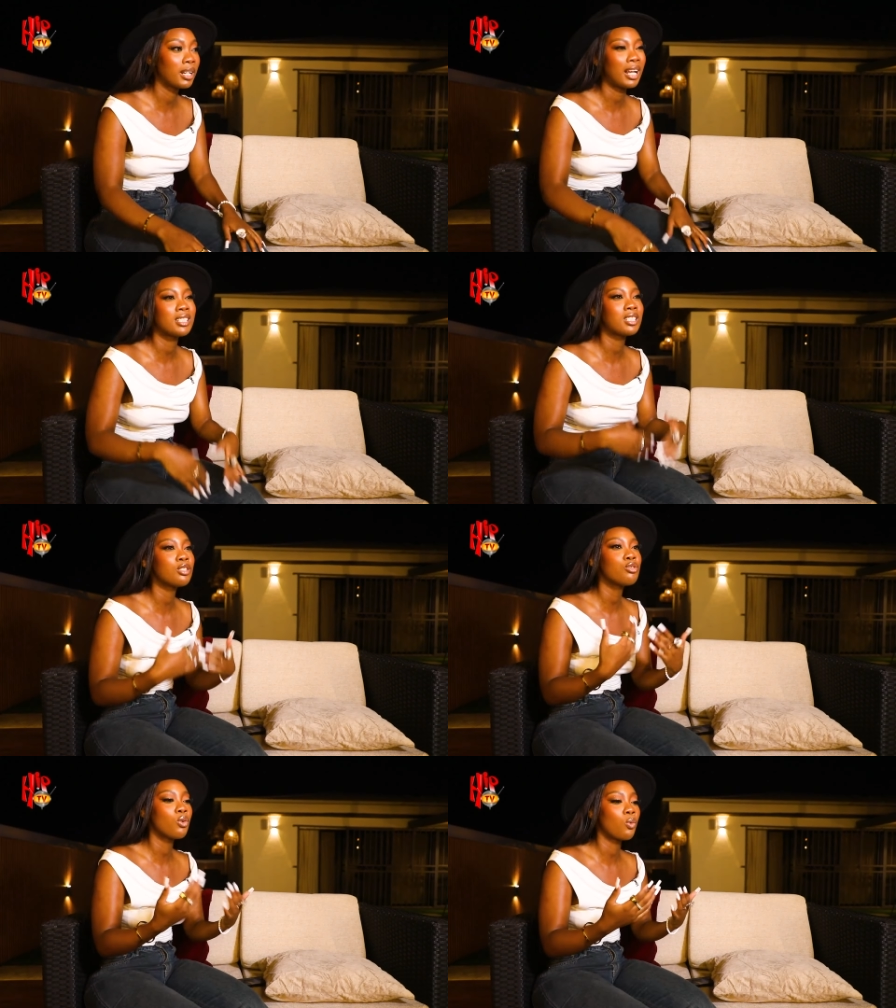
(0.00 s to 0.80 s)
but I
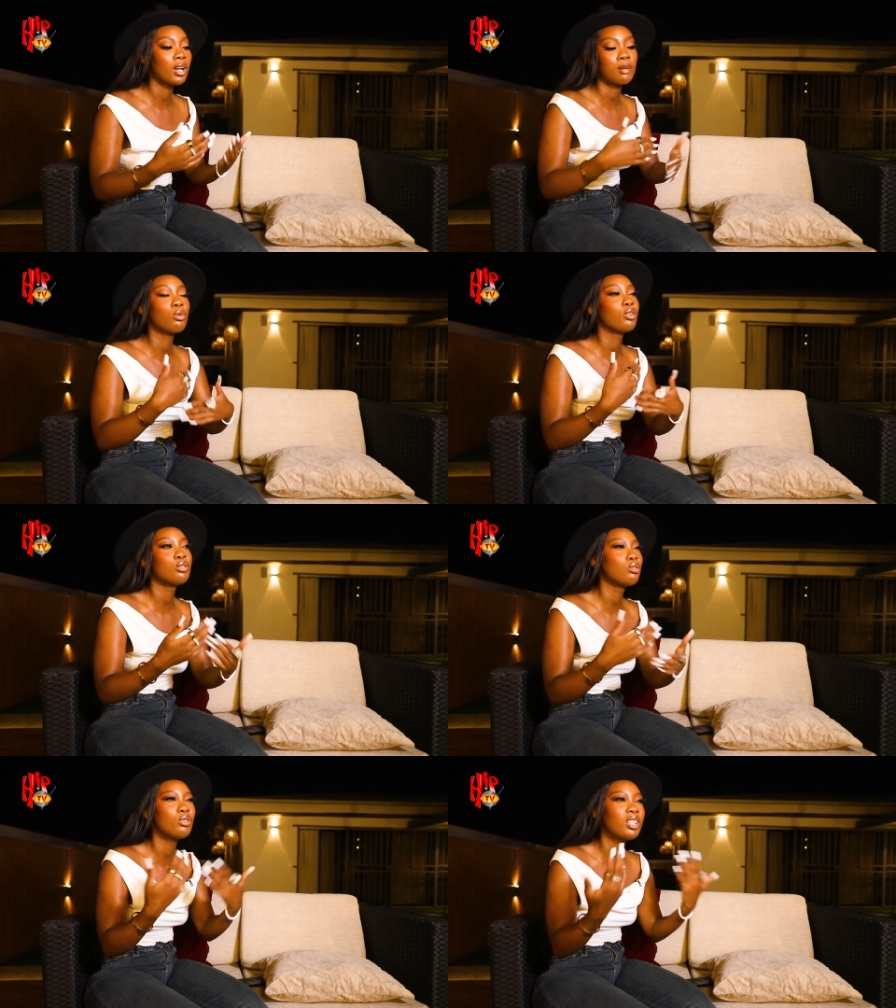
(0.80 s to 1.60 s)
didn't know what I'm going
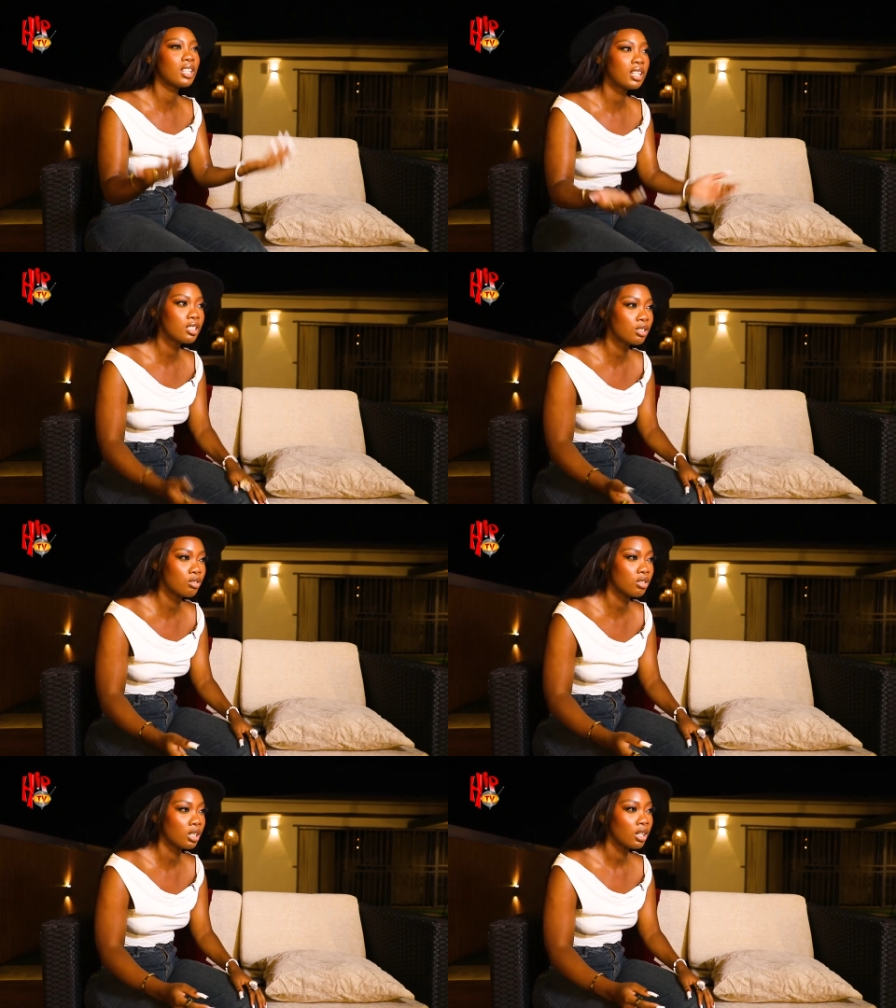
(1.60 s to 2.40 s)
to do in the
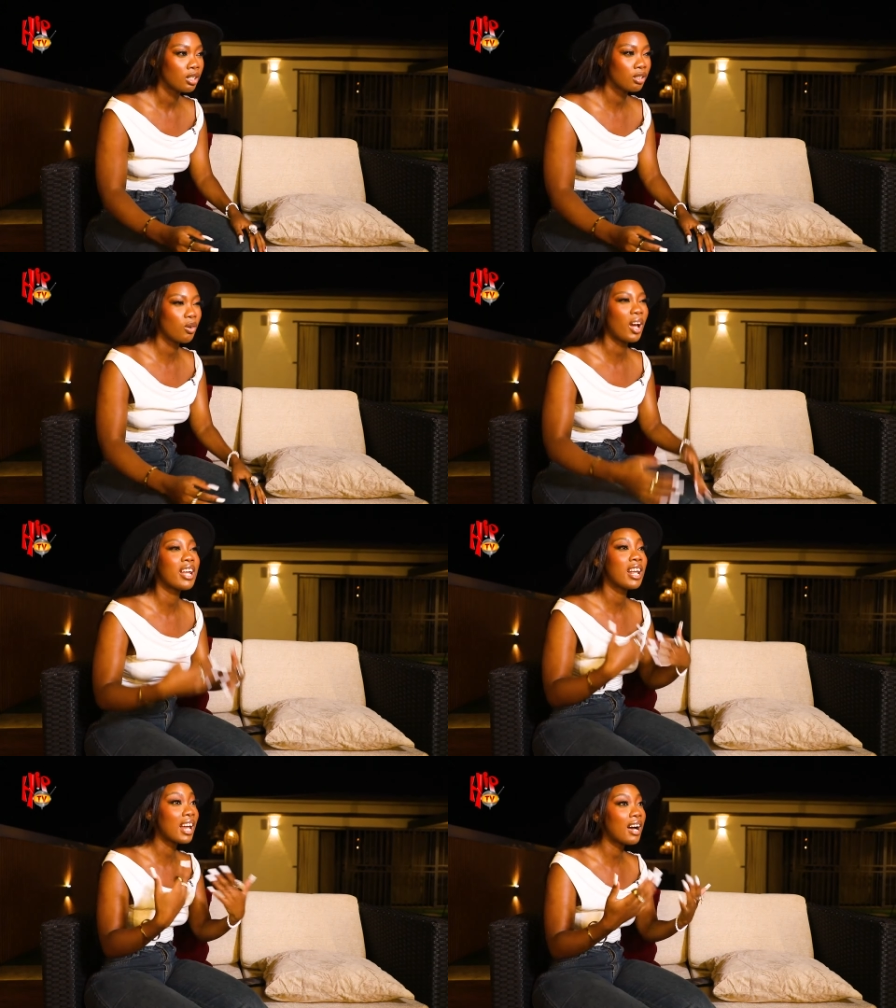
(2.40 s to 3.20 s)
industry. You know,
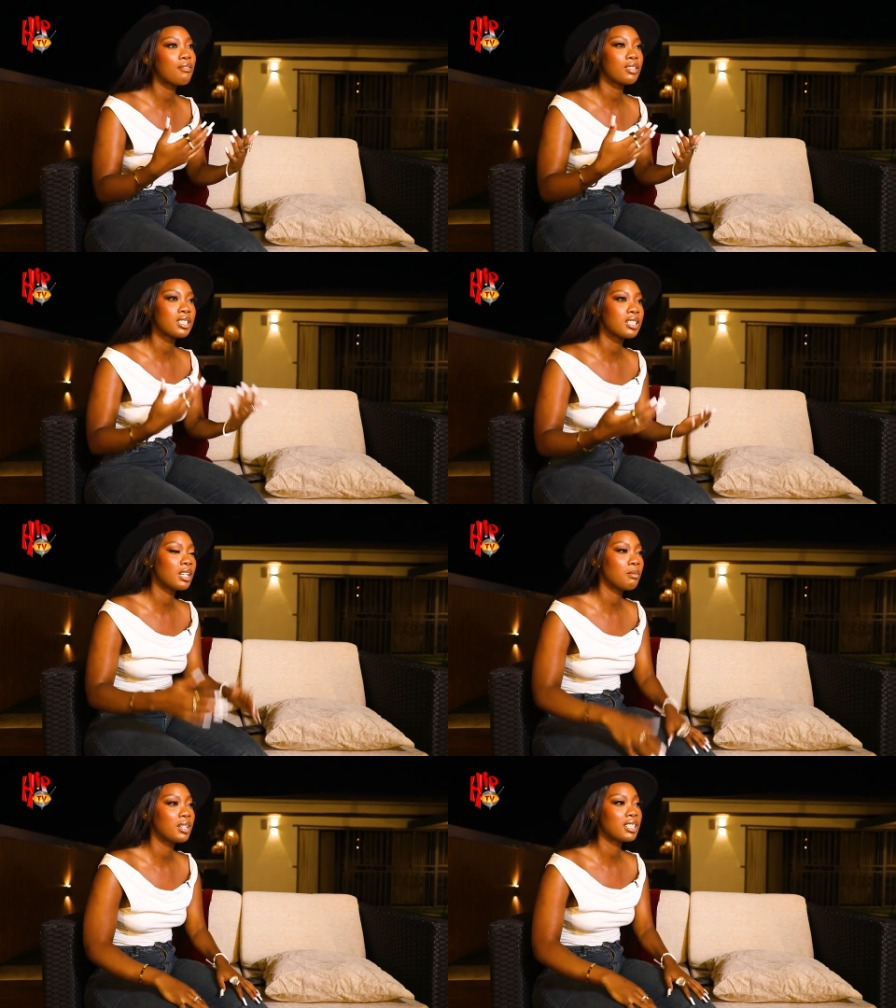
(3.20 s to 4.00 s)
I love
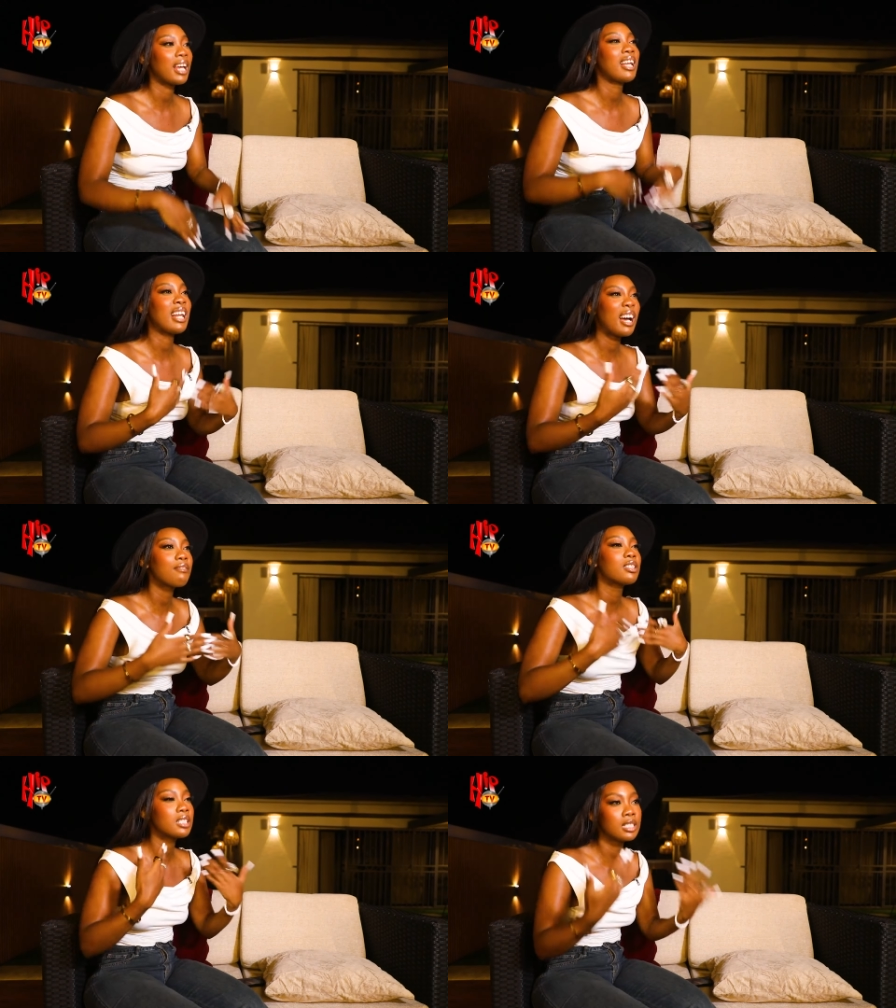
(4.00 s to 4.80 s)
entertainment. I
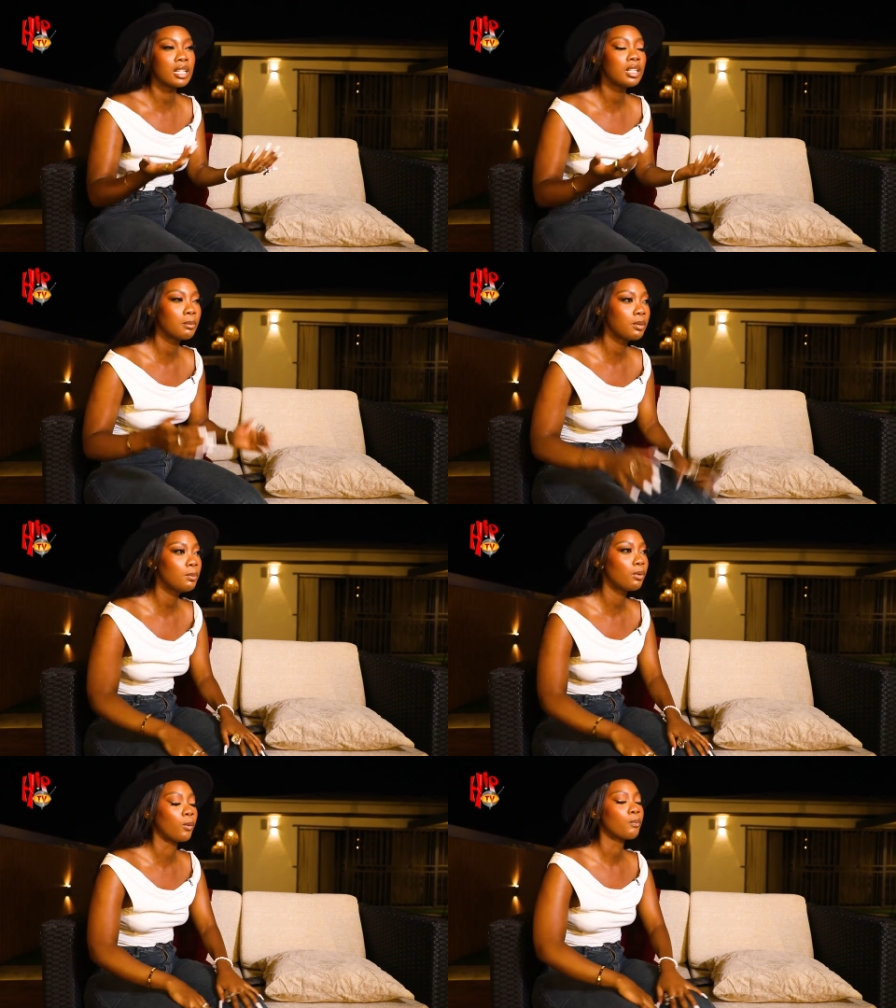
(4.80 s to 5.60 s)
love entertaining
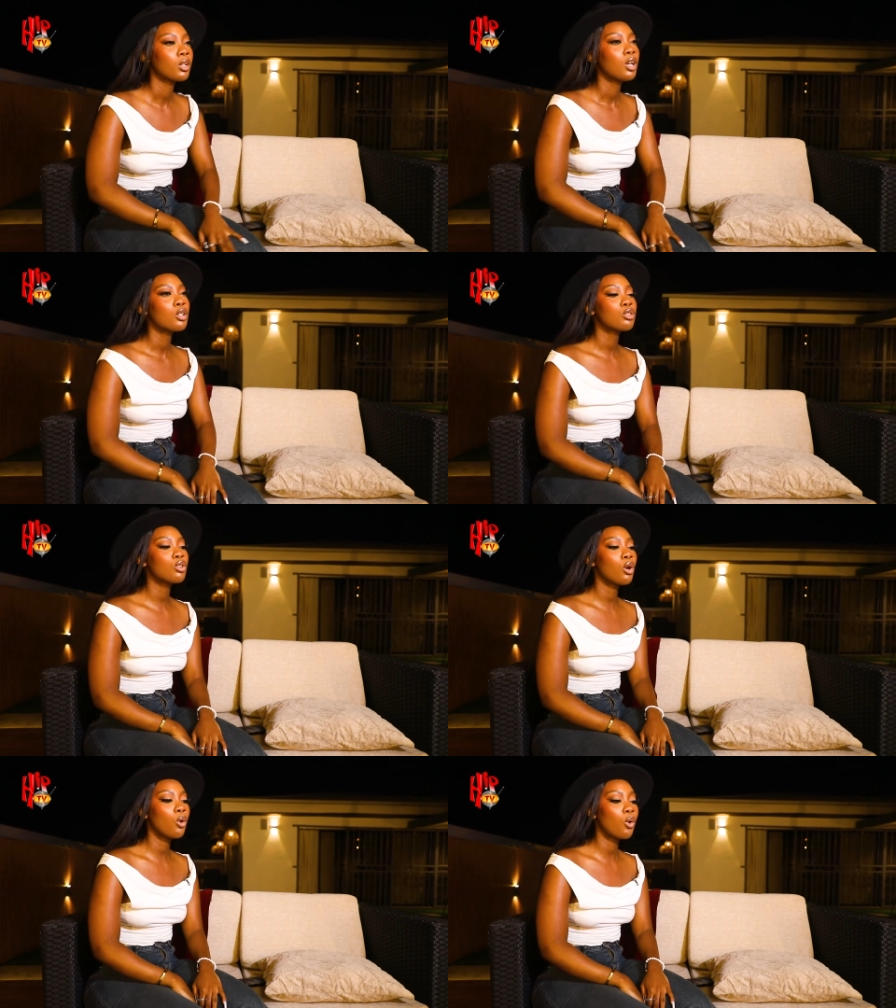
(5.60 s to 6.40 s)
people.
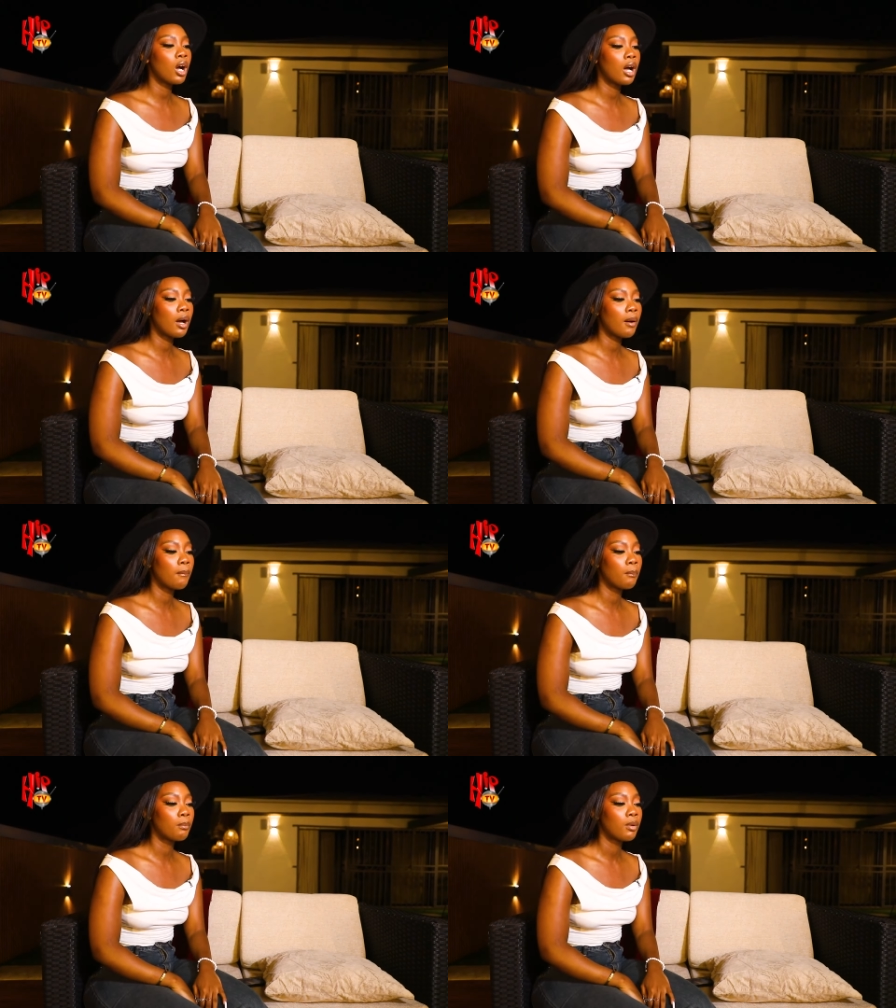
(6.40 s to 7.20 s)
So
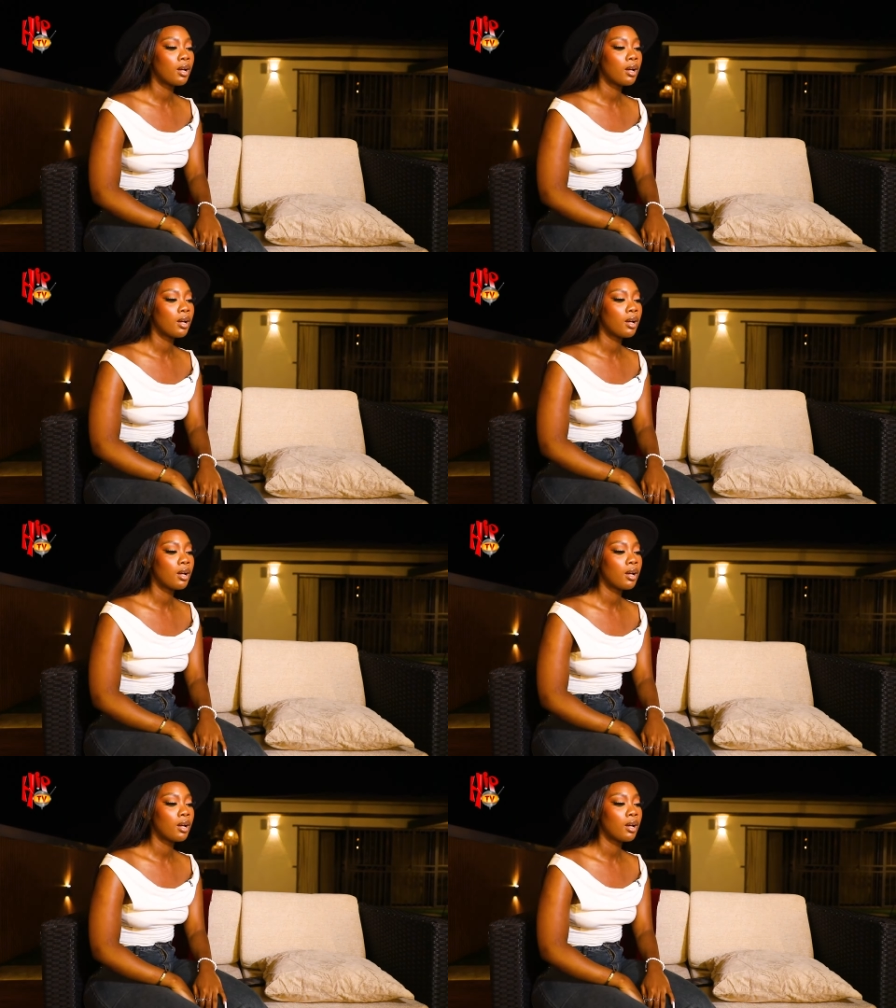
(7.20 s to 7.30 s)
um,